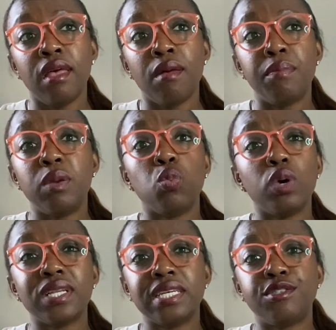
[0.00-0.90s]
been
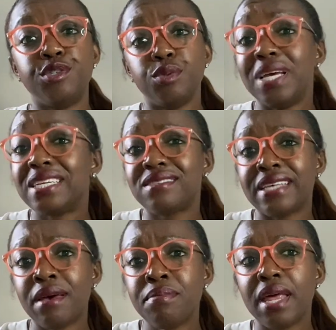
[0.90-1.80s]
willing to
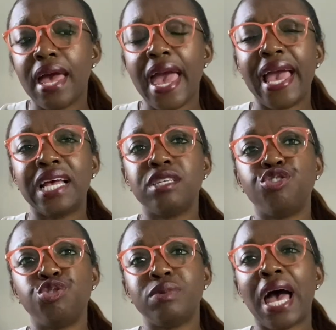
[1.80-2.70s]
accept had
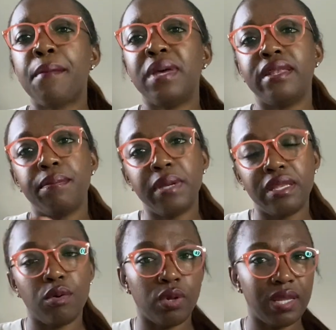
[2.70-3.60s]
you not been
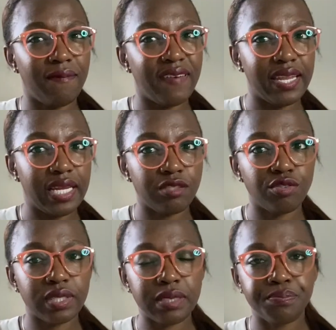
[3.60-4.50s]
dependent on them
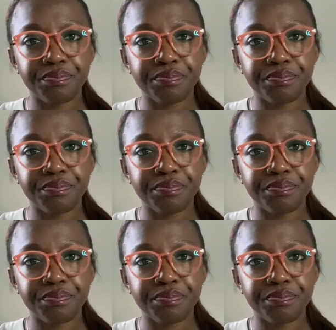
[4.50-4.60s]
financially.